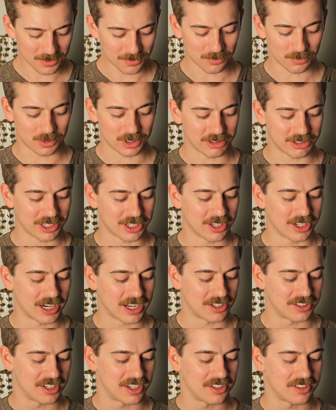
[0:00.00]
Really good
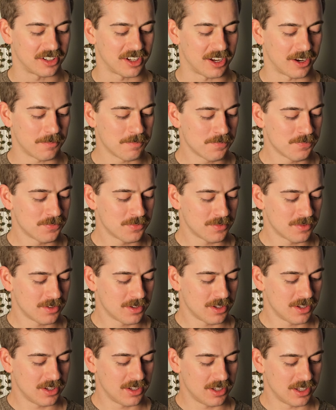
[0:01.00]
al dente.
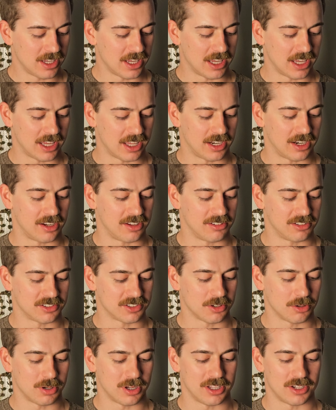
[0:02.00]
And let's
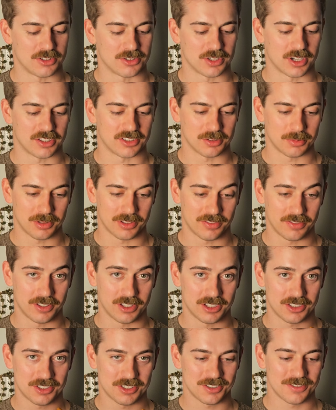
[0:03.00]
go ahead and try some of the
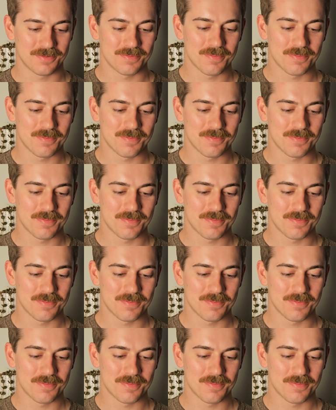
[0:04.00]
fish.